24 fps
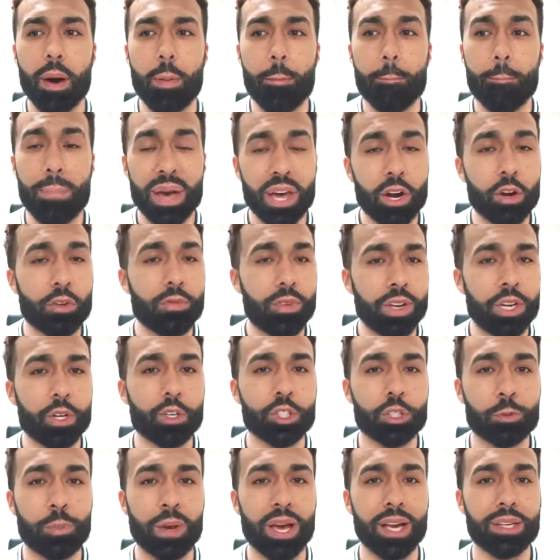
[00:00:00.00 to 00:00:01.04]
better
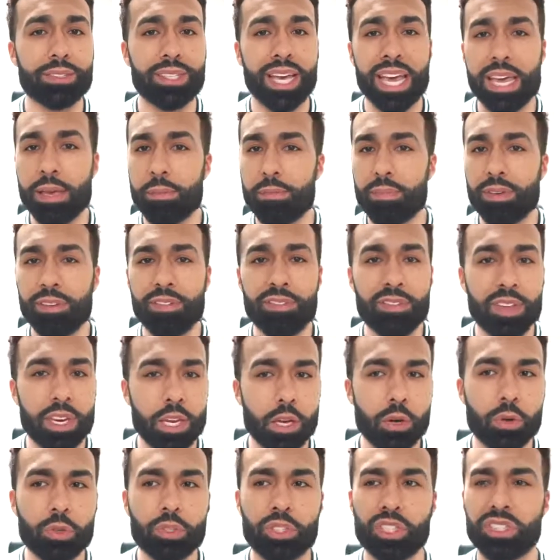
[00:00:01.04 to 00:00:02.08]
video specs. 8-bit
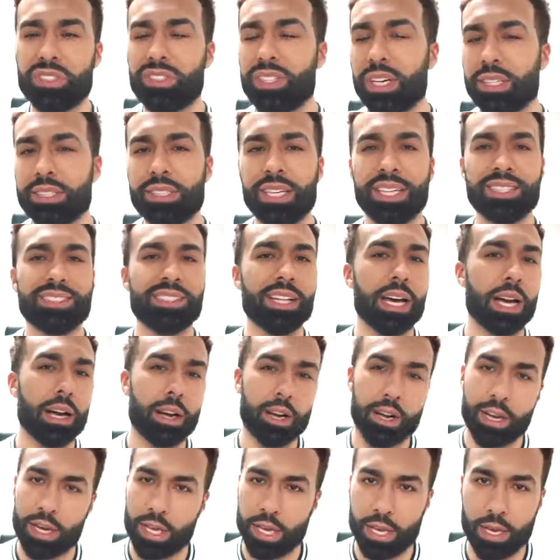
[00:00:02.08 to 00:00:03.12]
video just does is not
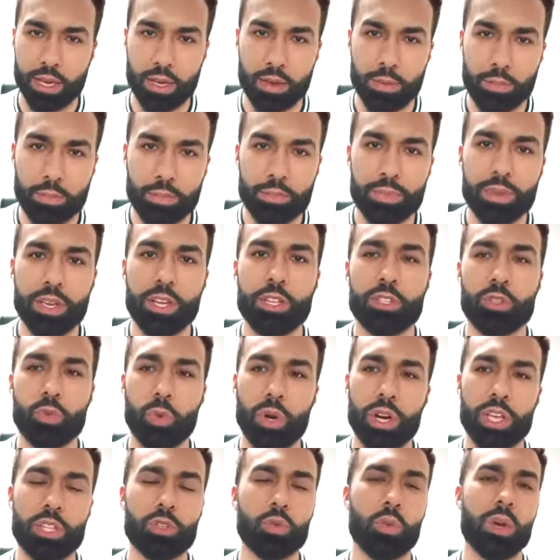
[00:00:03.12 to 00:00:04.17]
cutting it in
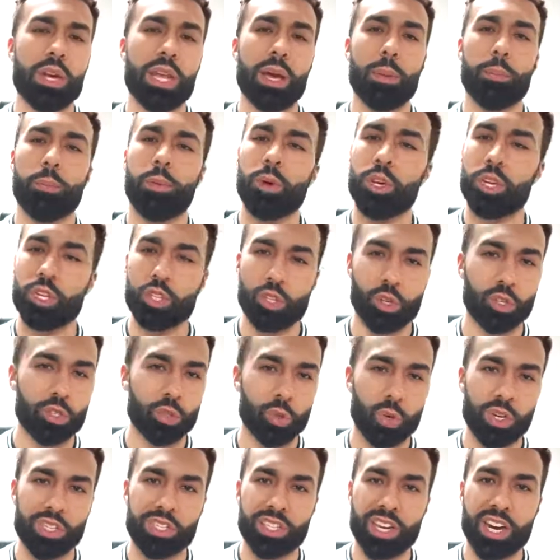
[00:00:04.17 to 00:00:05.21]
2020. I'm pretty sure
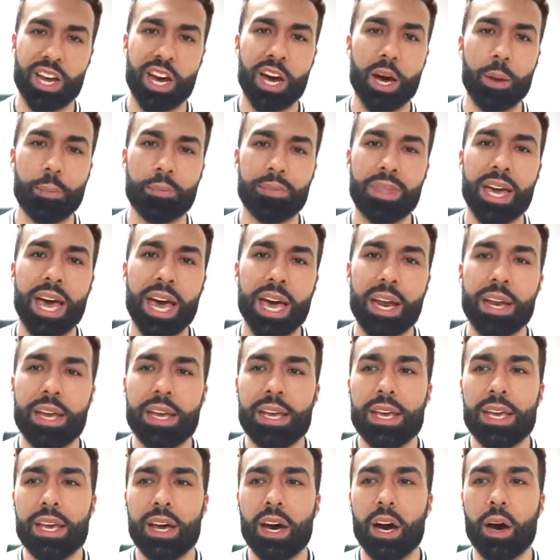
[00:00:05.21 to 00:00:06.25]
Sony's gonna up that,
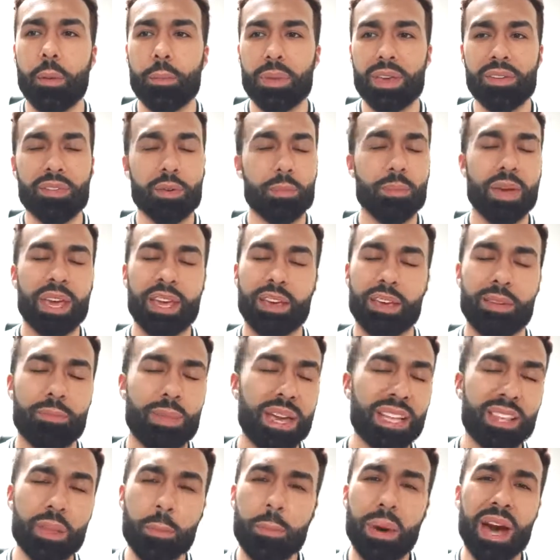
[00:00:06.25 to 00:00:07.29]
um, even make,
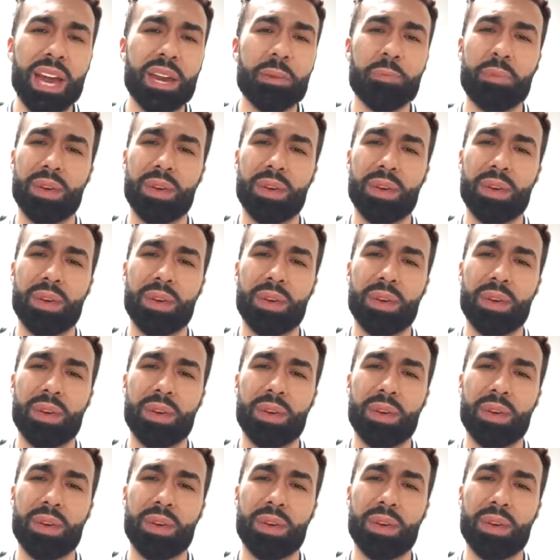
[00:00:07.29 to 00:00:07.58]
make the body